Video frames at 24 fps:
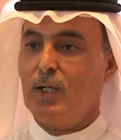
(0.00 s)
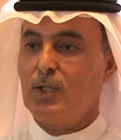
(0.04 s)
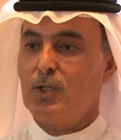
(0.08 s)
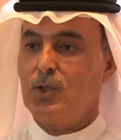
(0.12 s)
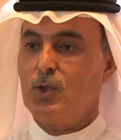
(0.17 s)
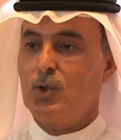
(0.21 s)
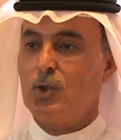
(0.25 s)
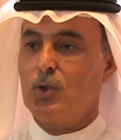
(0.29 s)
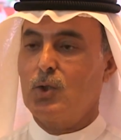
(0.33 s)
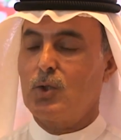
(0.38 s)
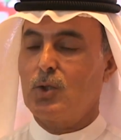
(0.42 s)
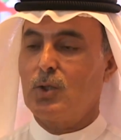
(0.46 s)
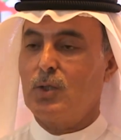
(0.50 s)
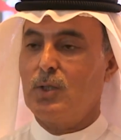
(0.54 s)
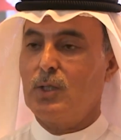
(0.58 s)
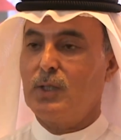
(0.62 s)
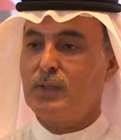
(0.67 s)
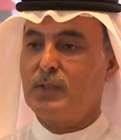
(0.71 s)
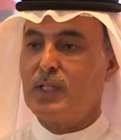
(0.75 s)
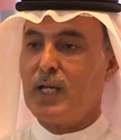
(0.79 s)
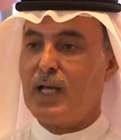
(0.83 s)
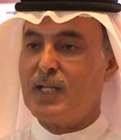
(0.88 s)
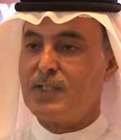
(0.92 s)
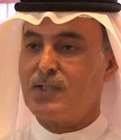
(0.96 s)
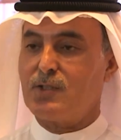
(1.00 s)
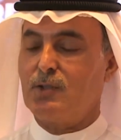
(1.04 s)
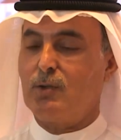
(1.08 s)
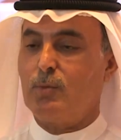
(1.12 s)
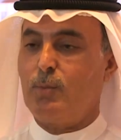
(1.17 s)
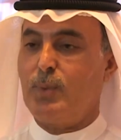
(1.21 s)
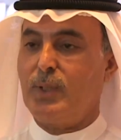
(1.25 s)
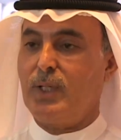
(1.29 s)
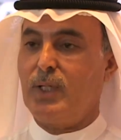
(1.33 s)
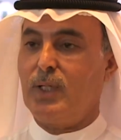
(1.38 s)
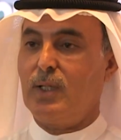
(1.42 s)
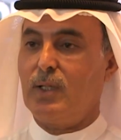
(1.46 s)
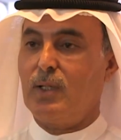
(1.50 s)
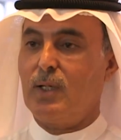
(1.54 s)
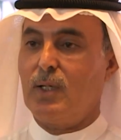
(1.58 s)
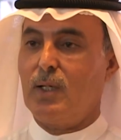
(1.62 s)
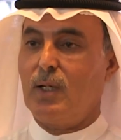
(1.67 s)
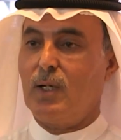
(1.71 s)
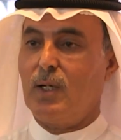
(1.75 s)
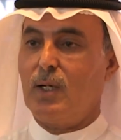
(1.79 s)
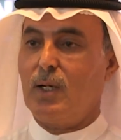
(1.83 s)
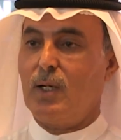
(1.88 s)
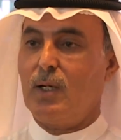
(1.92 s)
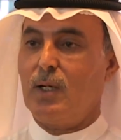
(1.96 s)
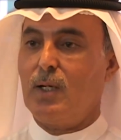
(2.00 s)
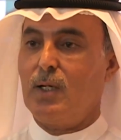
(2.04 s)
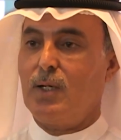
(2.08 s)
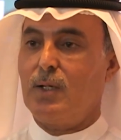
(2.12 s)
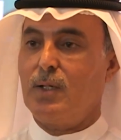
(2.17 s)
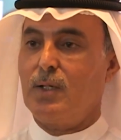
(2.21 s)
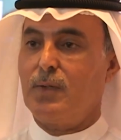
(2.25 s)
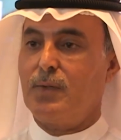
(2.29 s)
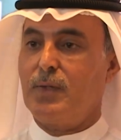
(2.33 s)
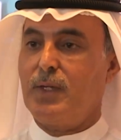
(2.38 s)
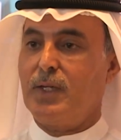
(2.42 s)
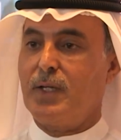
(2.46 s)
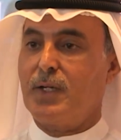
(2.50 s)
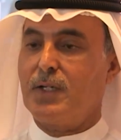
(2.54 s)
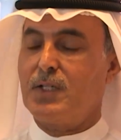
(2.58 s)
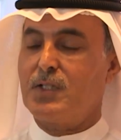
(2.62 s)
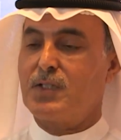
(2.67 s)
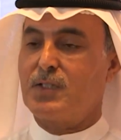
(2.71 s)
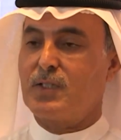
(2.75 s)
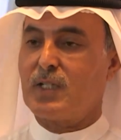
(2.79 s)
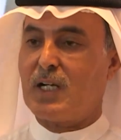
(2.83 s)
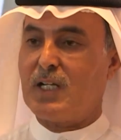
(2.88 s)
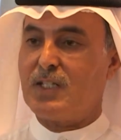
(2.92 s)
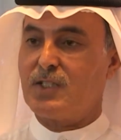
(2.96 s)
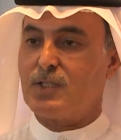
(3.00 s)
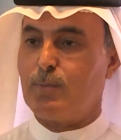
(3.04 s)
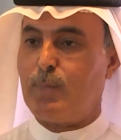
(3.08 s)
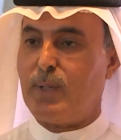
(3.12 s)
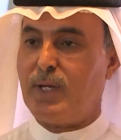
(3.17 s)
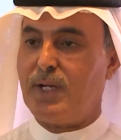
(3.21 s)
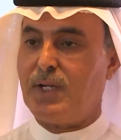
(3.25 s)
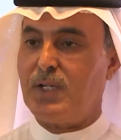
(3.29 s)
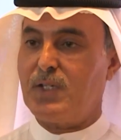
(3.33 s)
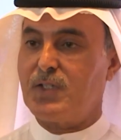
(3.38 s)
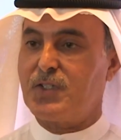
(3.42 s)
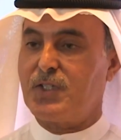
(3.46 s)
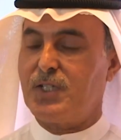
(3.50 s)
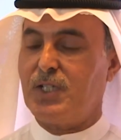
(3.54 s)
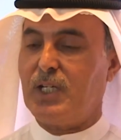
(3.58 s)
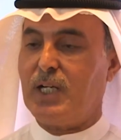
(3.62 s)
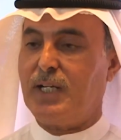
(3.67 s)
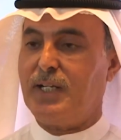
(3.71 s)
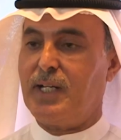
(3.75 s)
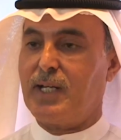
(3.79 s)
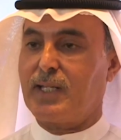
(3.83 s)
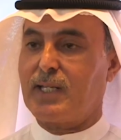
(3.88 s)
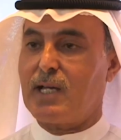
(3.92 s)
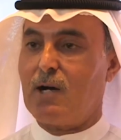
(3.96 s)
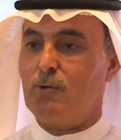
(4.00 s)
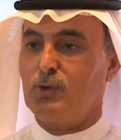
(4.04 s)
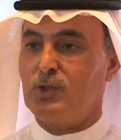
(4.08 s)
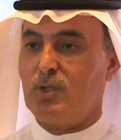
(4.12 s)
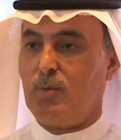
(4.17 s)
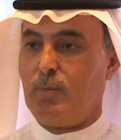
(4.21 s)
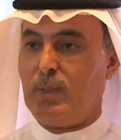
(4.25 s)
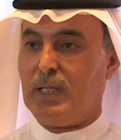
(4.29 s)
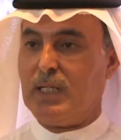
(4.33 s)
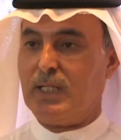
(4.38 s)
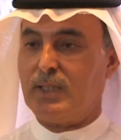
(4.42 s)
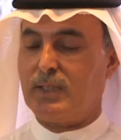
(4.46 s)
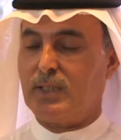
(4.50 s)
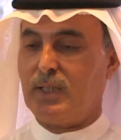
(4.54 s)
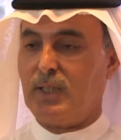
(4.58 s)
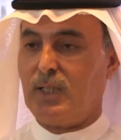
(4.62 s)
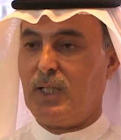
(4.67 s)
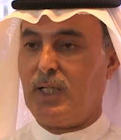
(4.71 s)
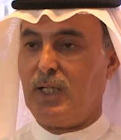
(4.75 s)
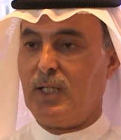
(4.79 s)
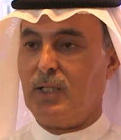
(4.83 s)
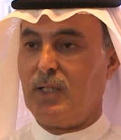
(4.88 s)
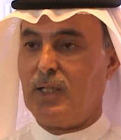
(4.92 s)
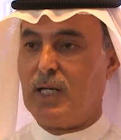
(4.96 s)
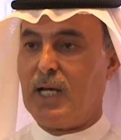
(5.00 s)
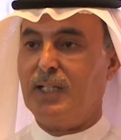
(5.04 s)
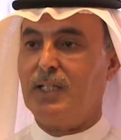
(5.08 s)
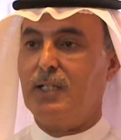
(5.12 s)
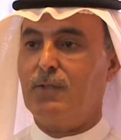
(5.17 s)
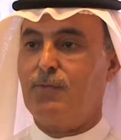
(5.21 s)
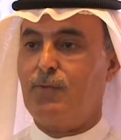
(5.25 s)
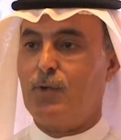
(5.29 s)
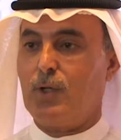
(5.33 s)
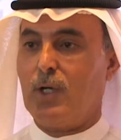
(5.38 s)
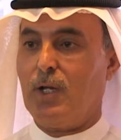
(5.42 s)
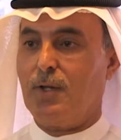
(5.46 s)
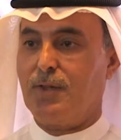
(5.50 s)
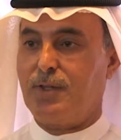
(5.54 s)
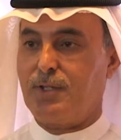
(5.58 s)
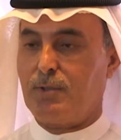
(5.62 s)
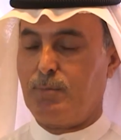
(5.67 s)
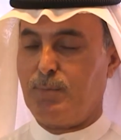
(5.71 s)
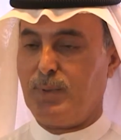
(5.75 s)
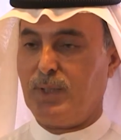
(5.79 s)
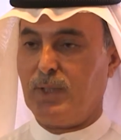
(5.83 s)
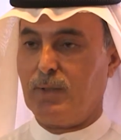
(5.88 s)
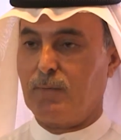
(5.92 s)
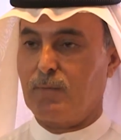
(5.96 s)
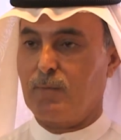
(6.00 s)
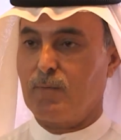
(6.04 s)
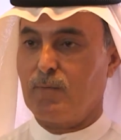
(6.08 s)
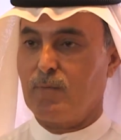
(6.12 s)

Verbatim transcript: you, it has to be, uh, there is transparency and accountability in any philanthropy.